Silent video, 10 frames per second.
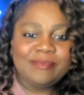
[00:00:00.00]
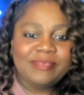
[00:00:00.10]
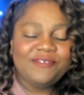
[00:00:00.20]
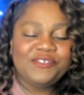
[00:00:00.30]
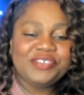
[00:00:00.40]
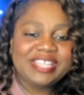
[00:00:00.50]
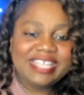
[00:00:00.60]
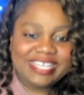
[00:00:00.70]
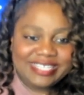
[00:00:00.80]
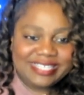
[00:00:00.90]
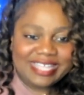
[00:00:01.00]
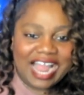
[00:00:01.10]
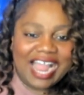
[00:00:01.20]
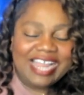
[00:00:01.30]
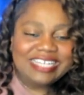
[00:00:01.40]
for this,
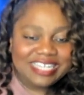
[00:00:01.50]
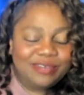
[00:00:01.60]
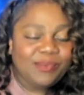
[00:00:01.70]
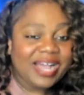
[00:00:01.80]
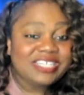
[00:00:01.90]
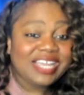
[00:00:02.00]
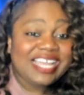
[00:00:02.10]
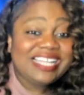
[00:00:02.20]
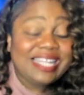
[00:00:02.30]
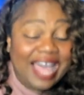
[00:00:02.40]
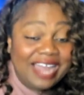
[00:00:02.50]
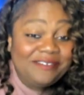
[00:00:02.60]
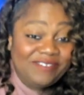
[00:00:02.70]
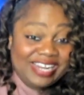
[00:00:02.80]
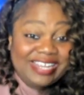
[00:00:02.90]
I did watch a lot
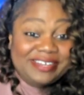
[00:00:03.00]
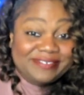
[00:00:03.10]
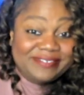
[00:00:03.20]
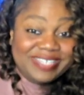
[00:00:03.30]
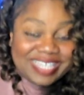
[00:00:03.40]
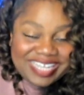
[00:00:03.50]
of videos.